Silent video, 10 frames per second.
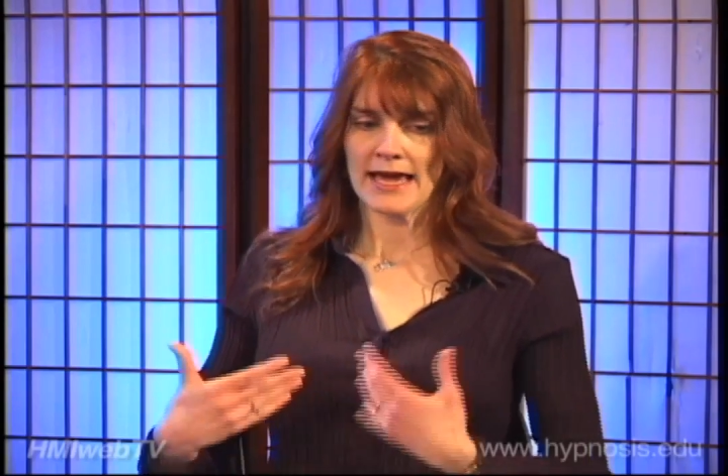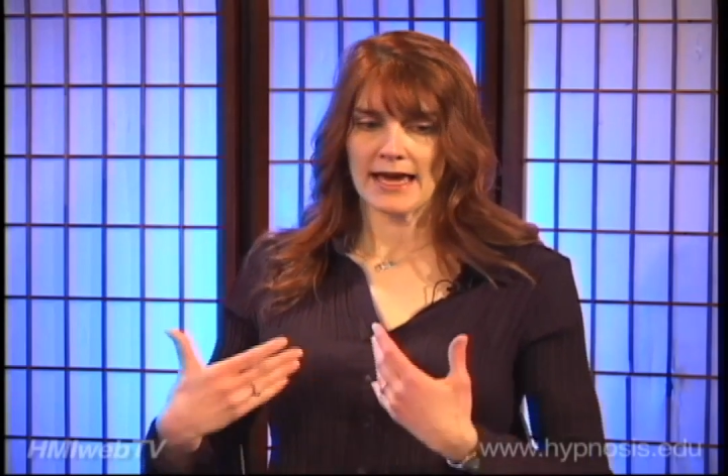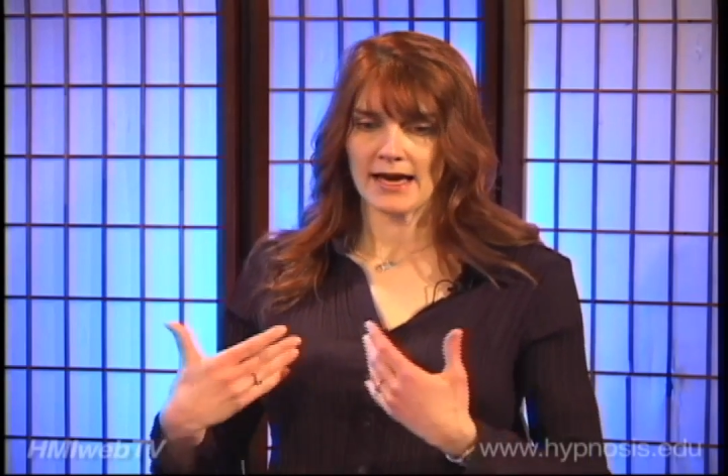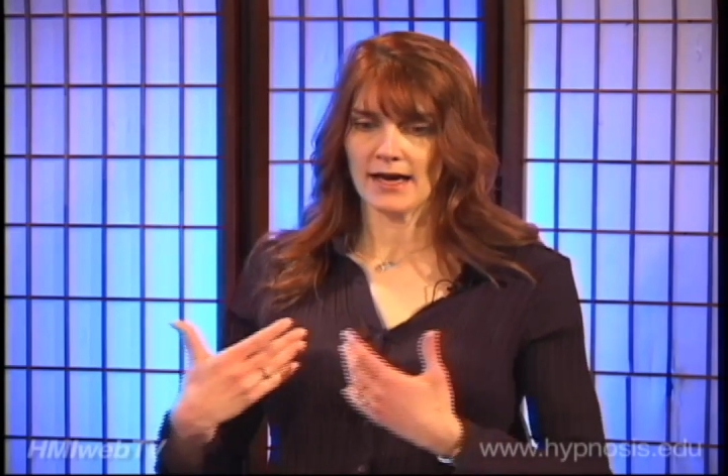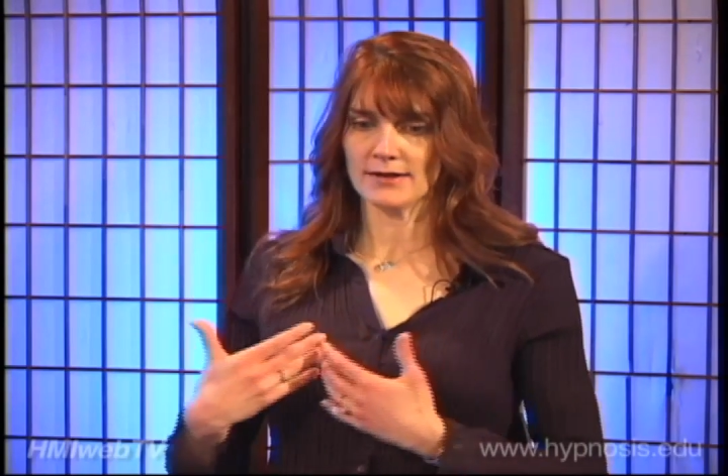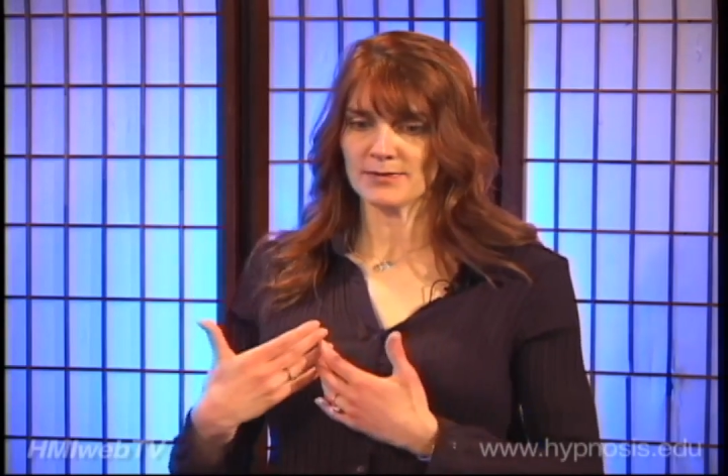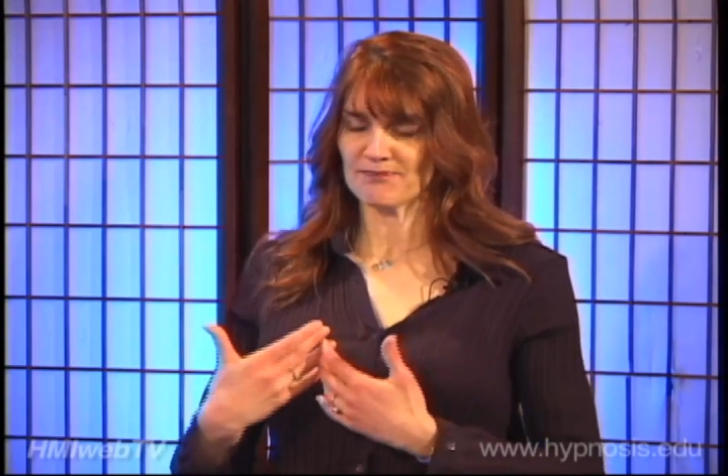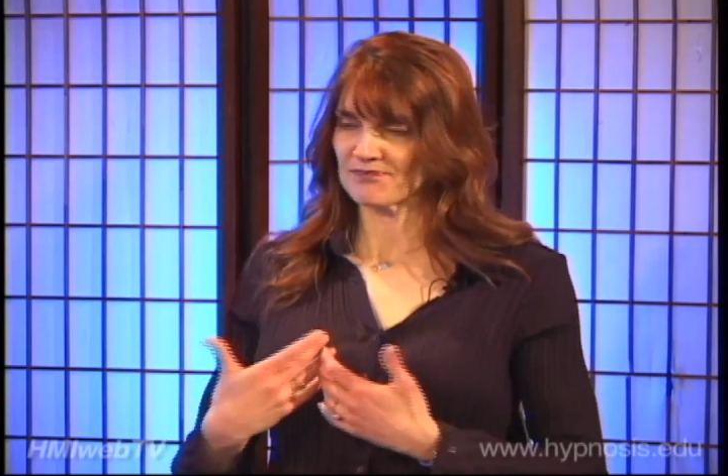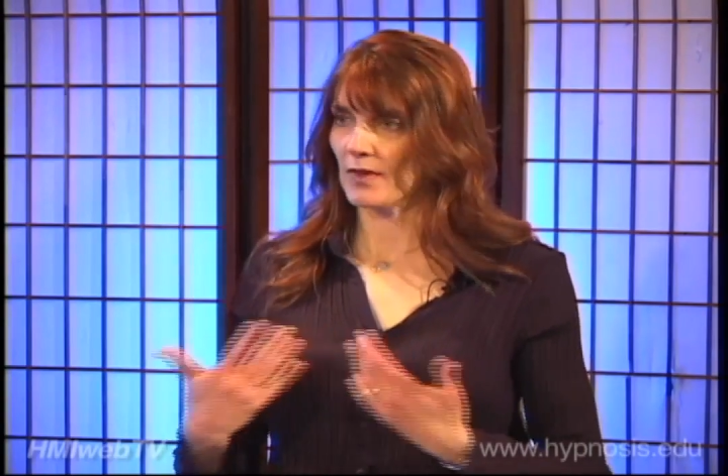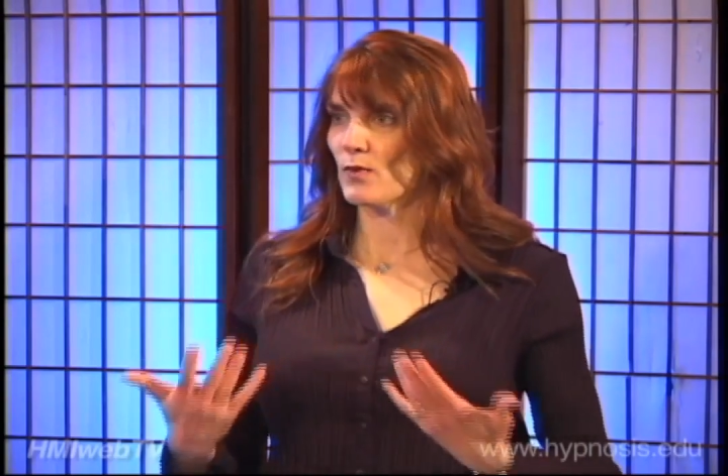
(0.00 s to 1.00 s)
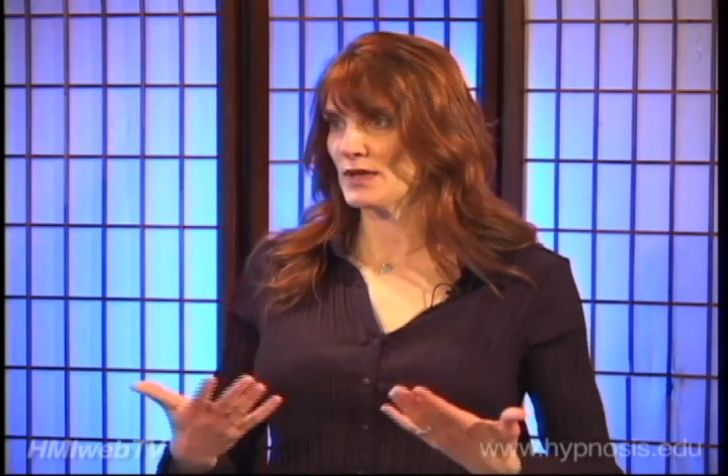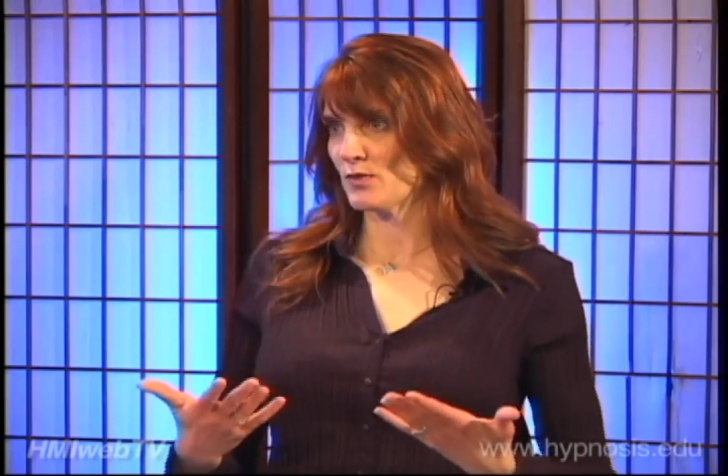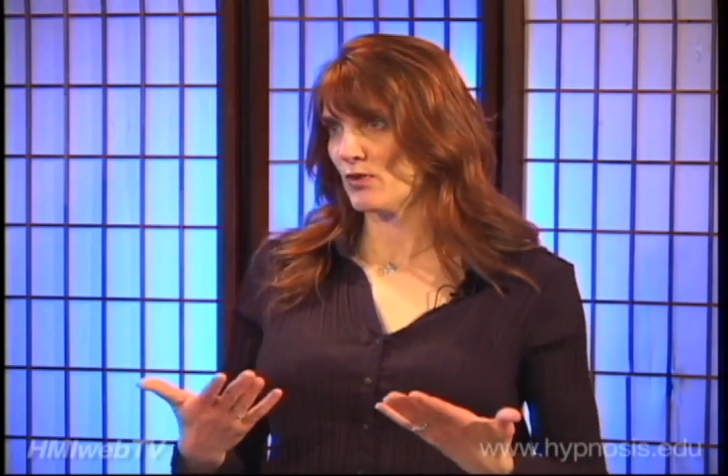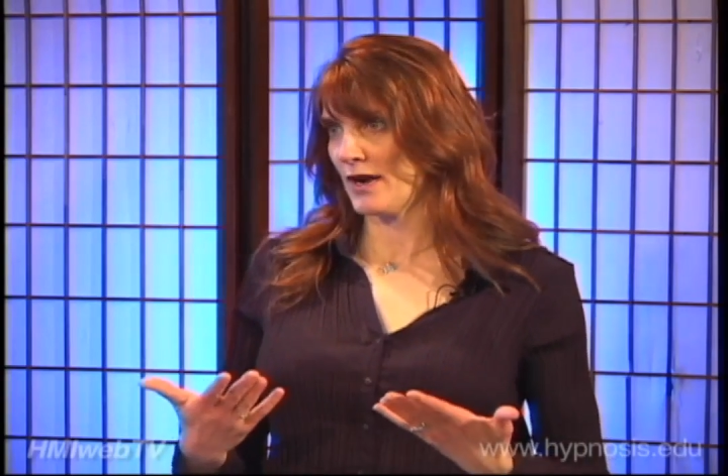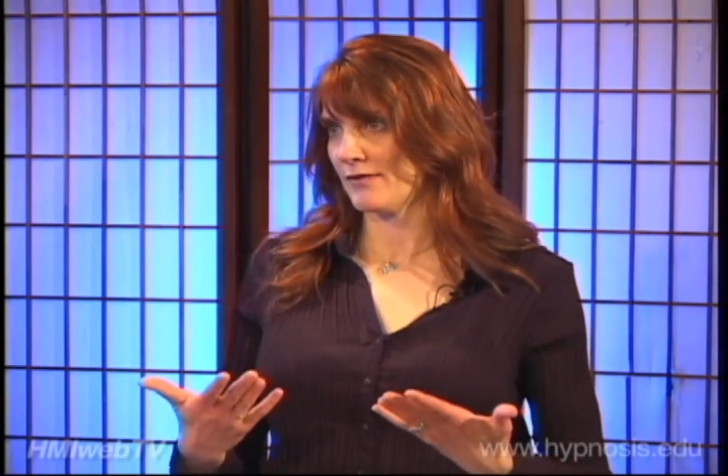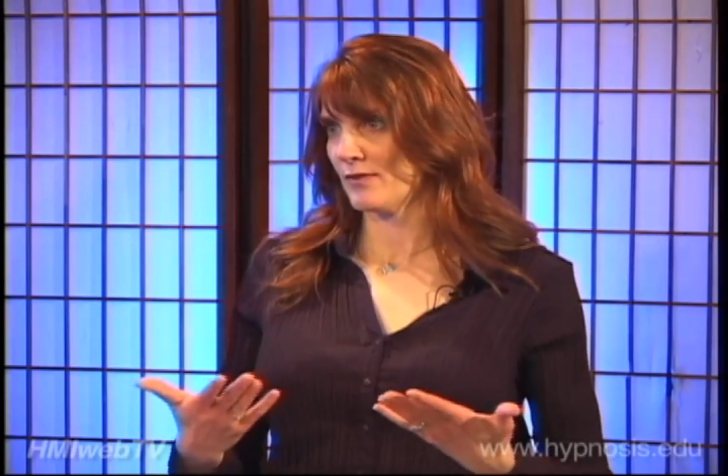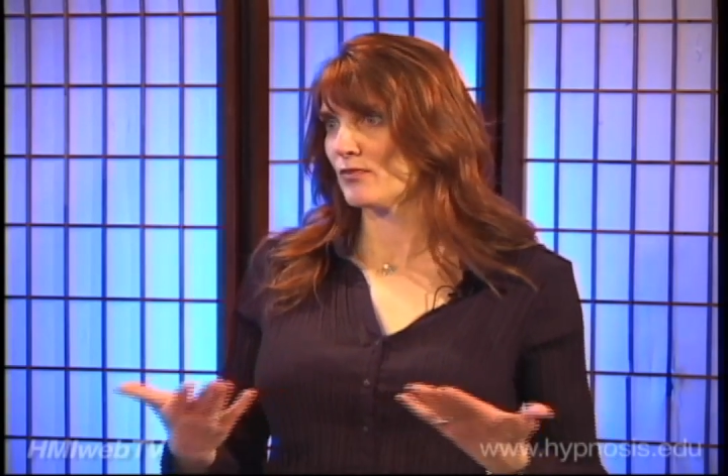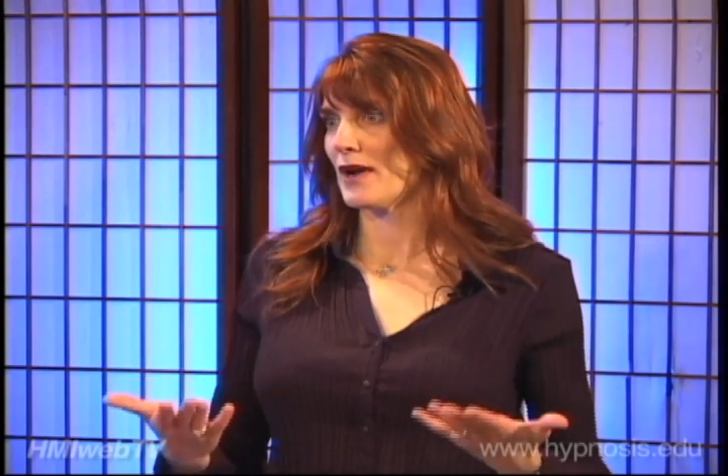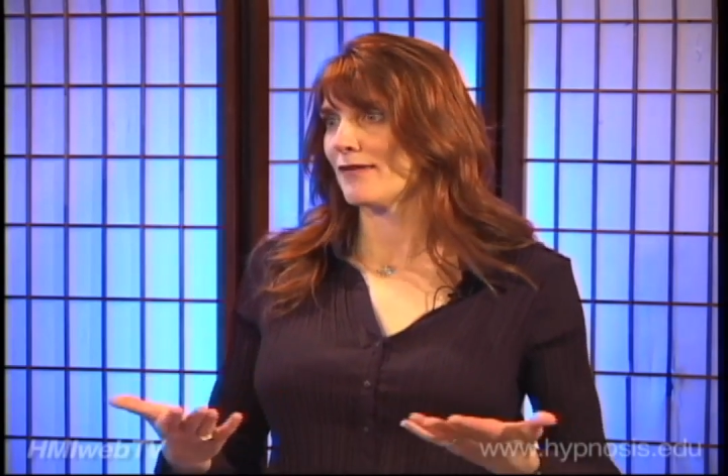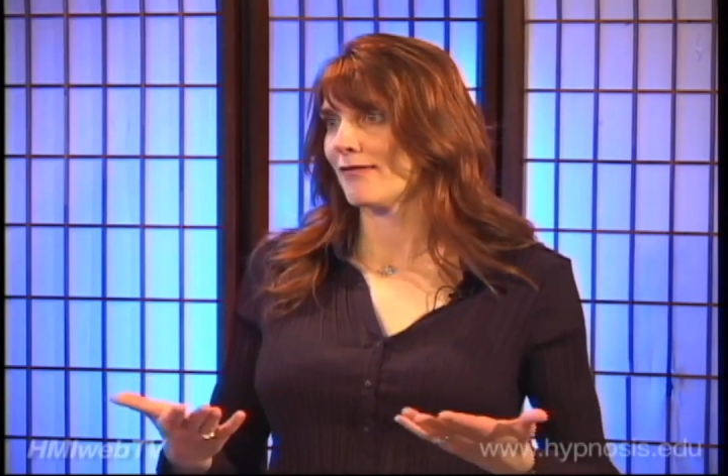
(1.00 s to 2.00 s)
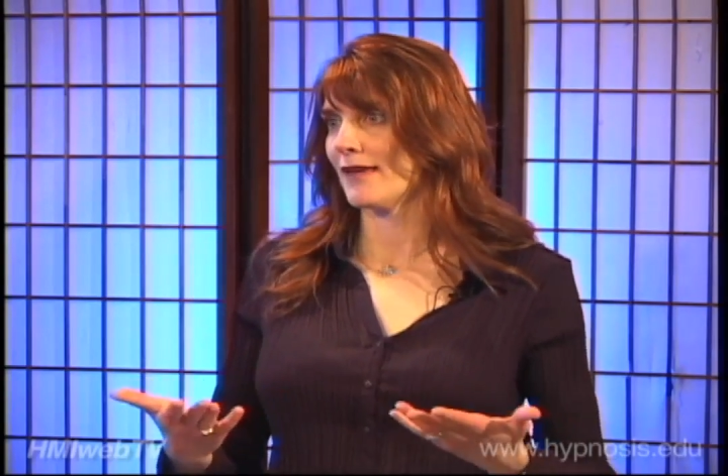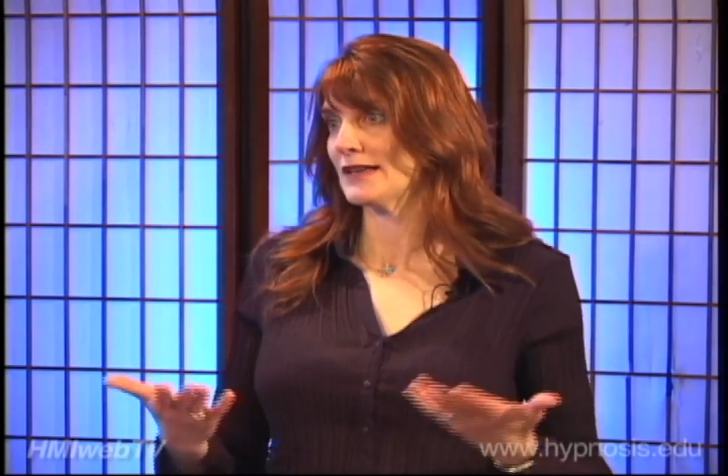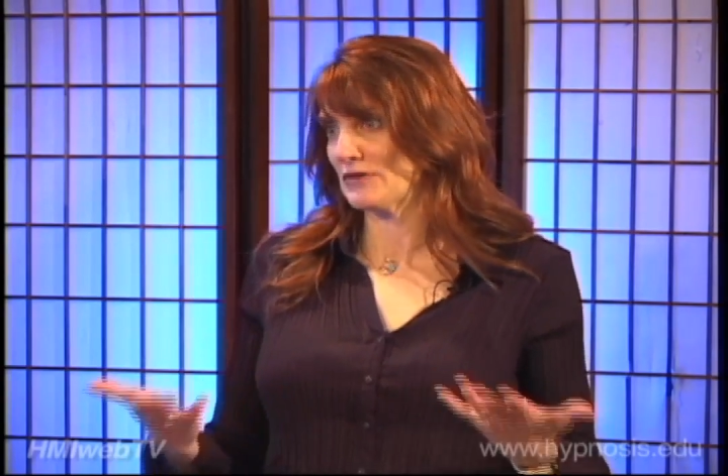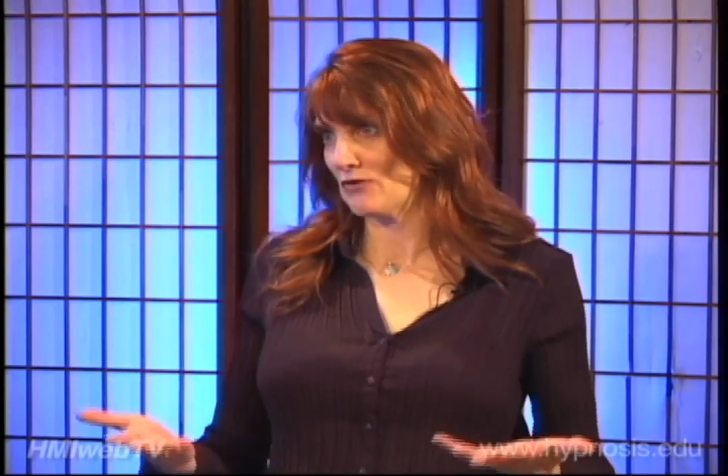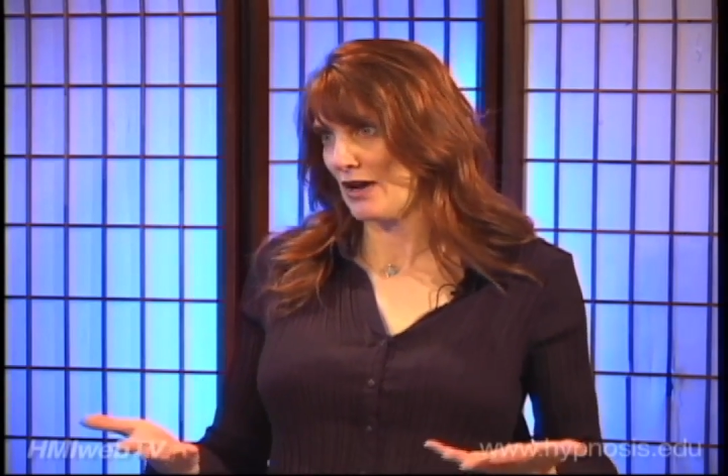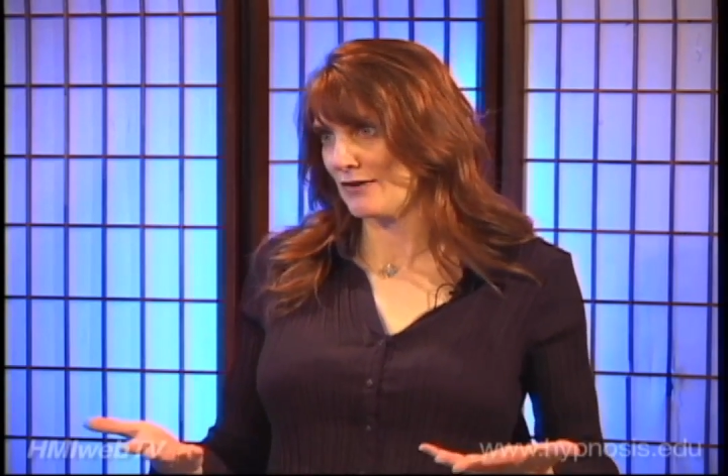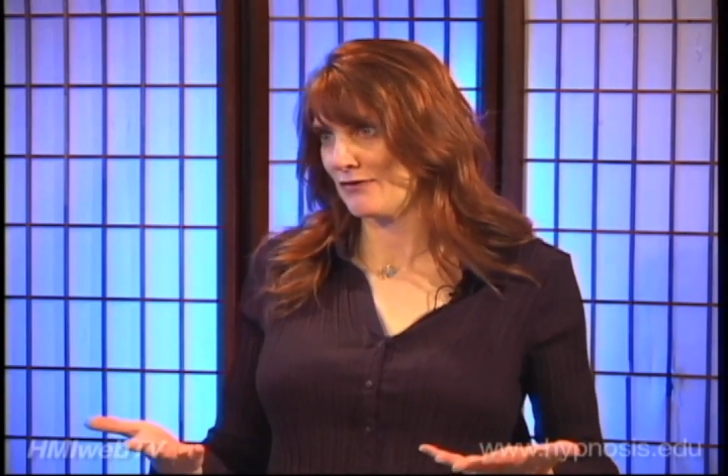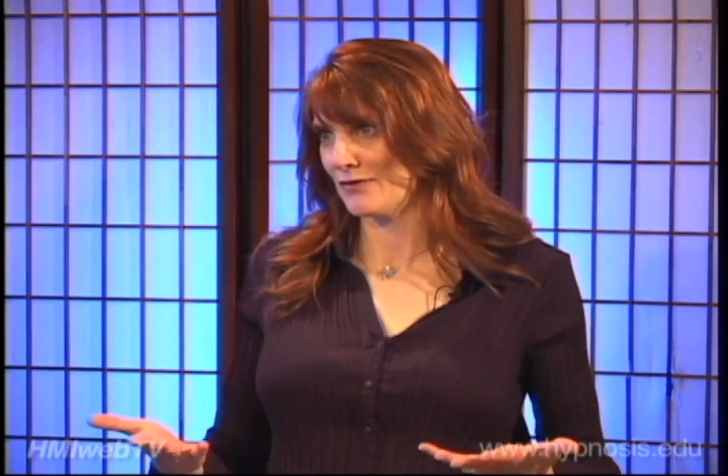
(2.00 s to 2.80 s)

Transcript: And what's breath? Breath is life.